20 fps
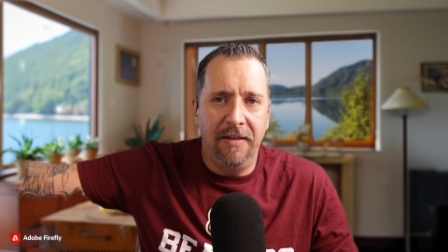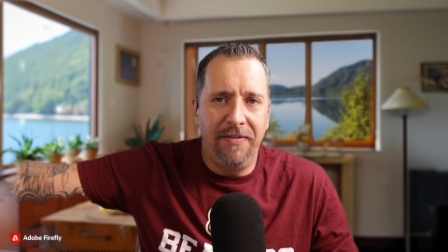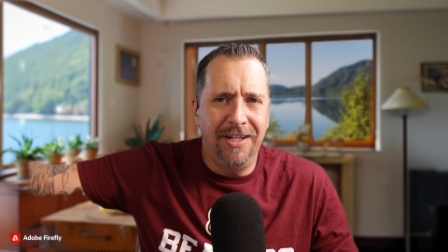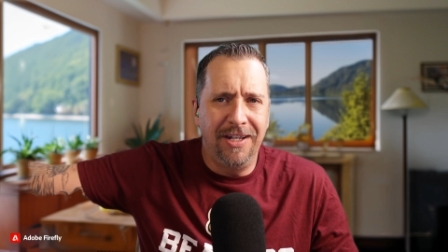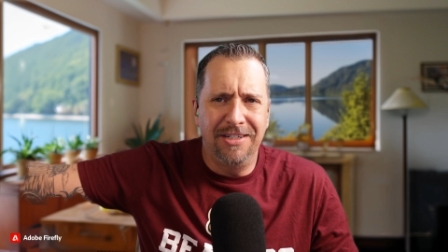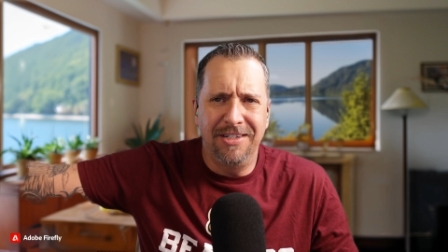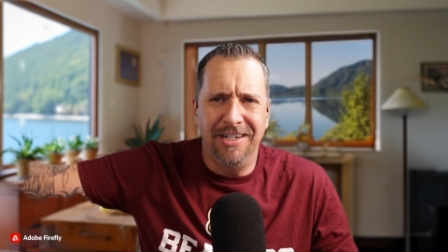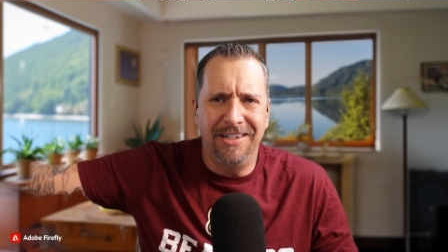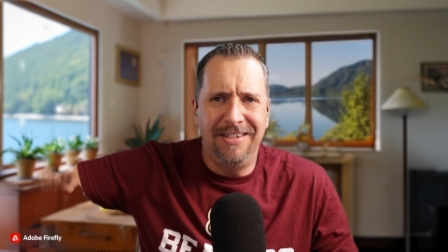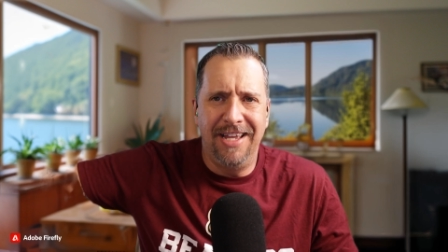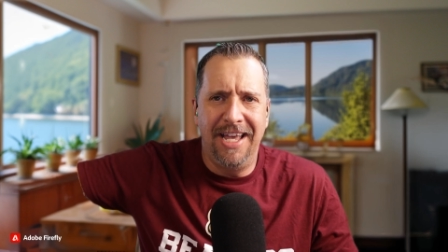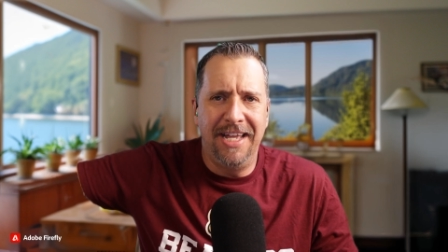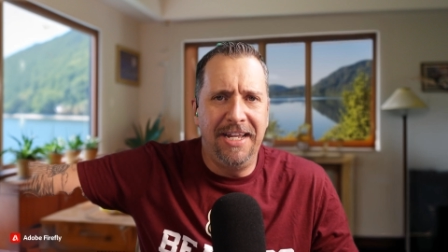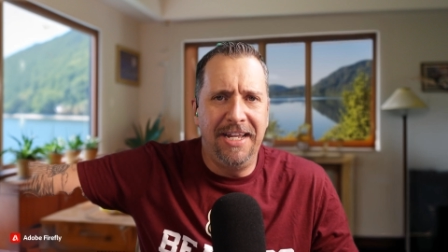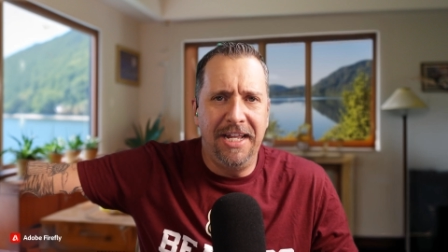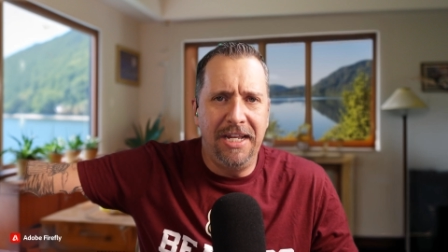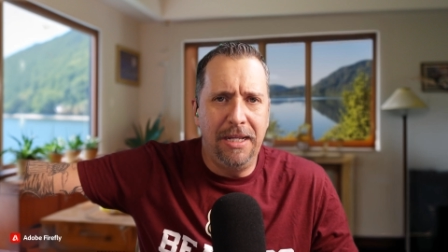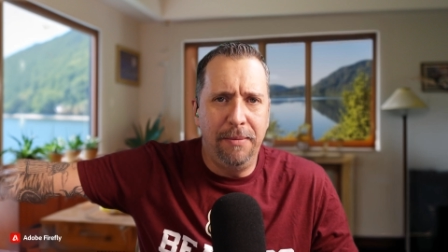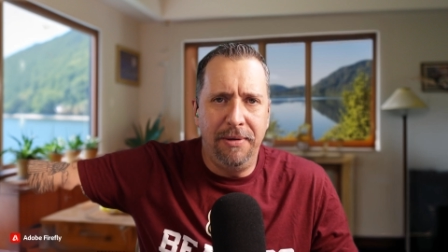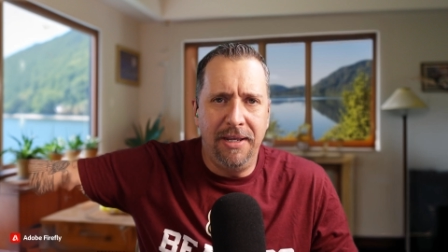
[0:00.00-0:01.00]
I think it's like
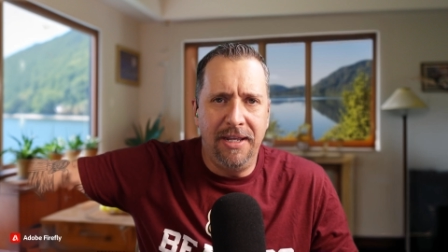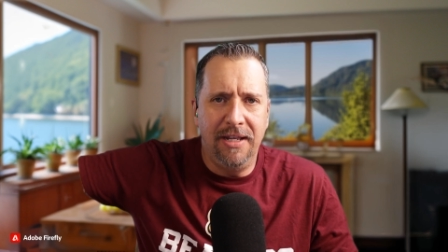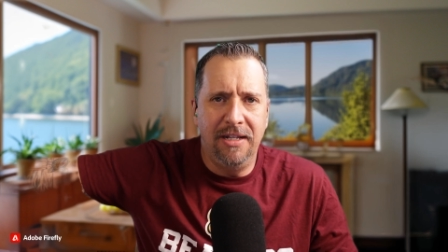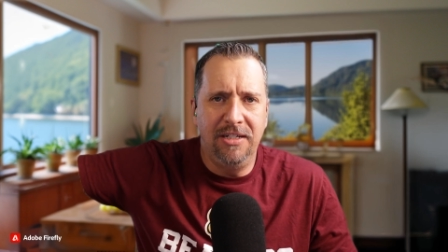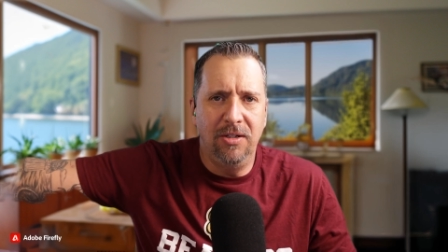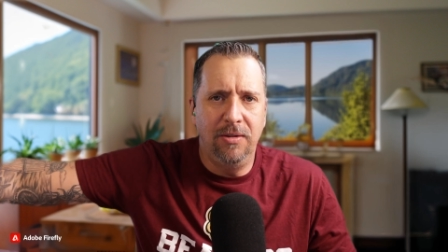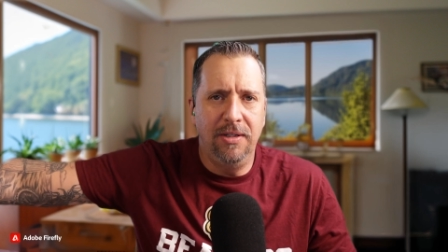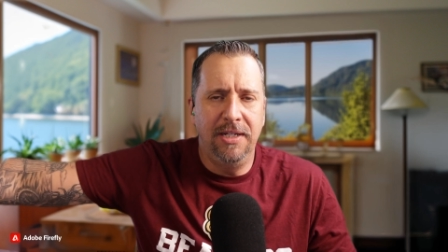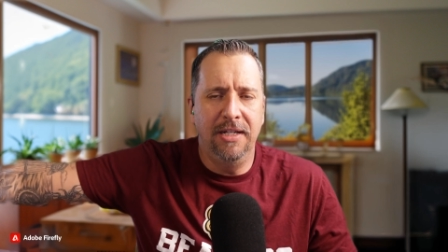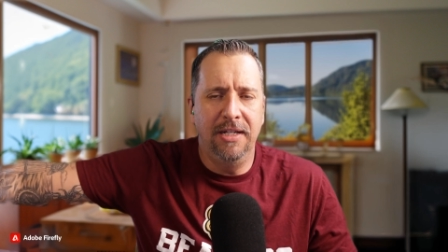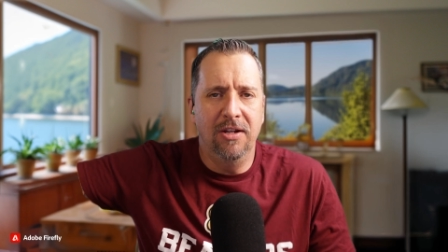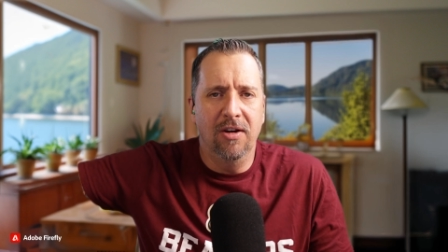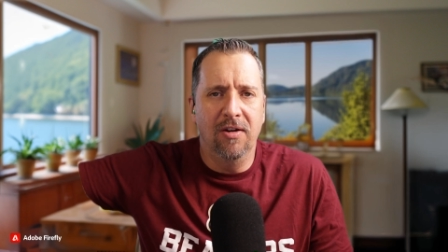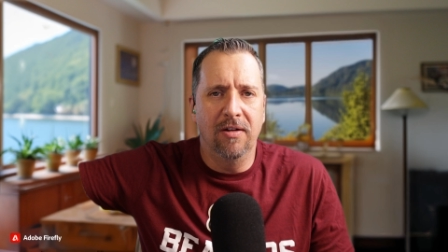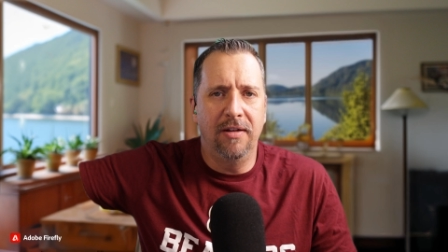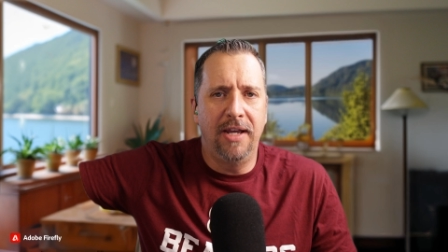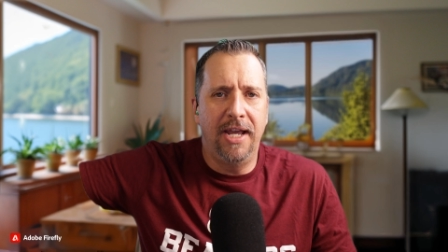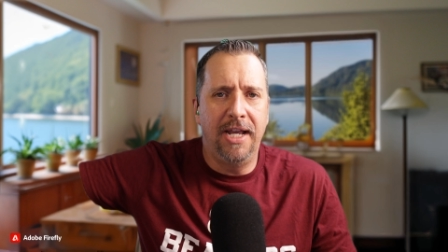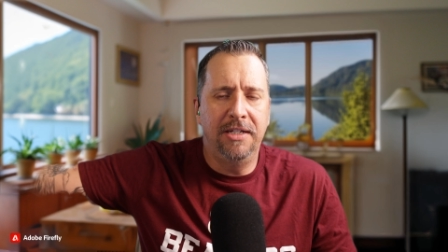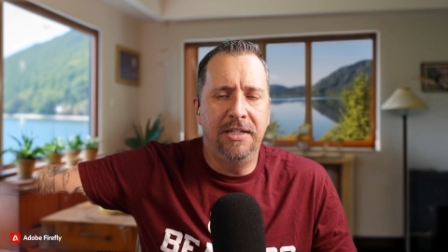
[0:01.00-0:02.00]
1080p, so you get
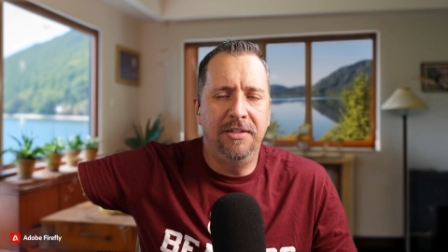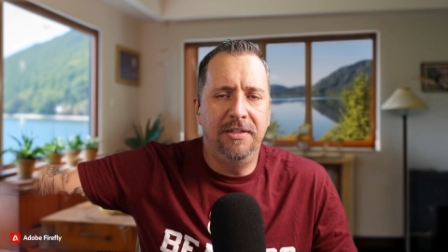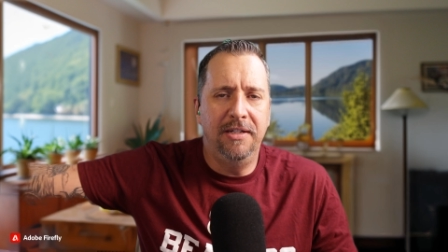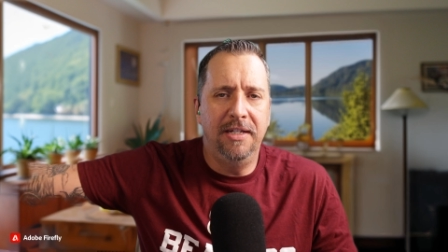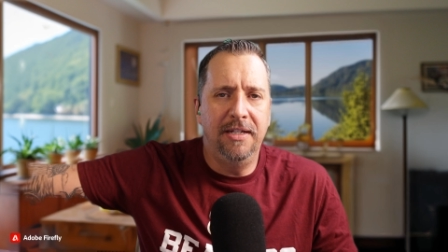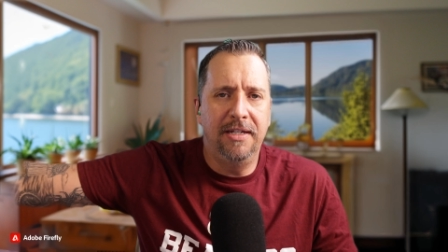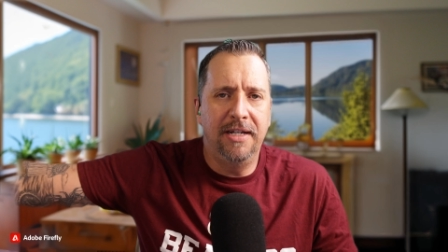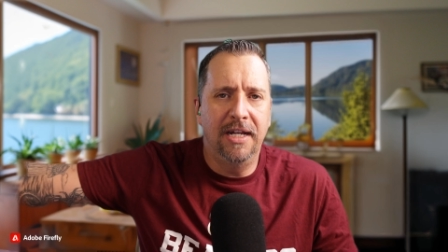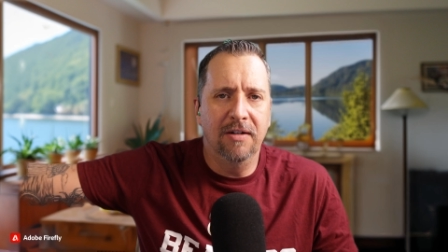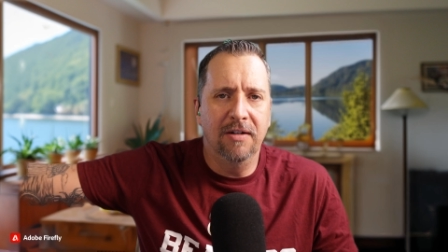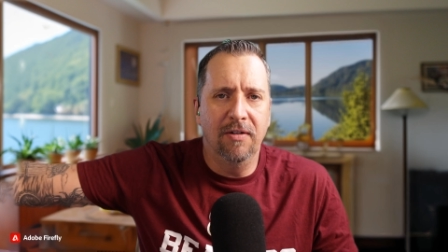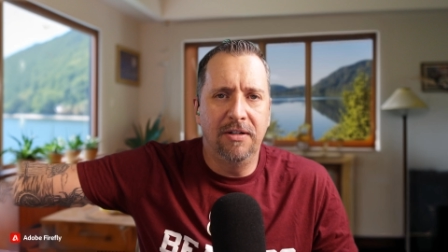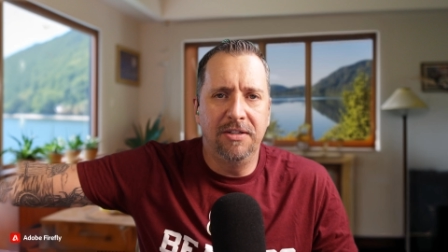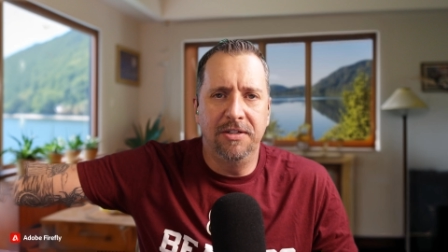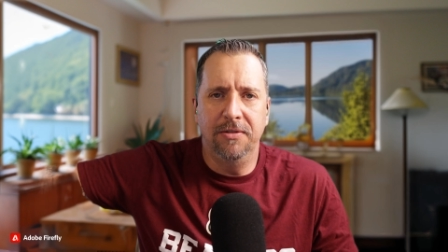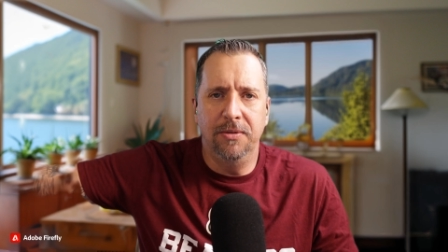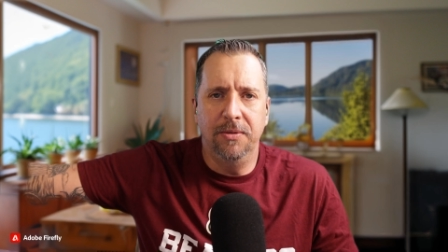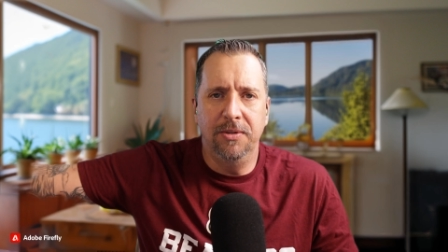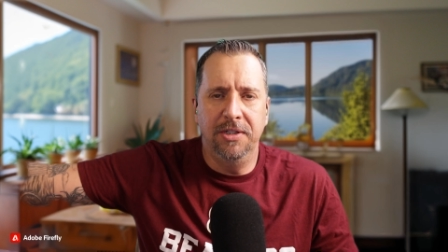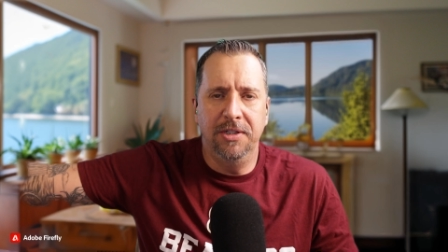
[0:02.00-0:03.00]
your HD kind of
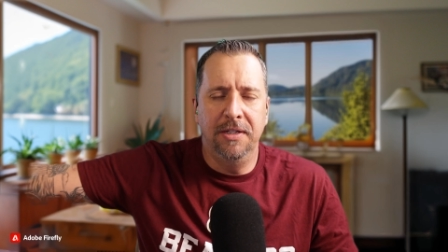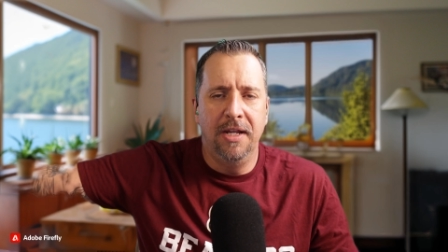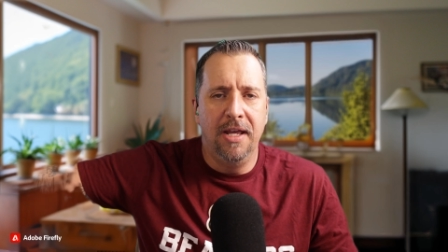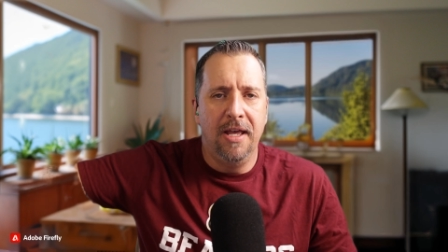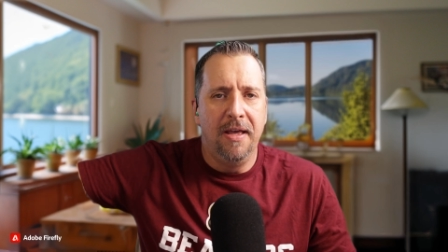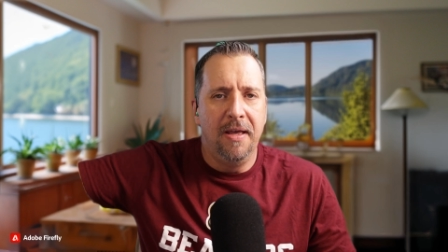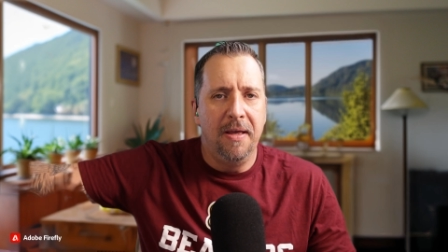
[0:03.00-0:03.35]
resolution.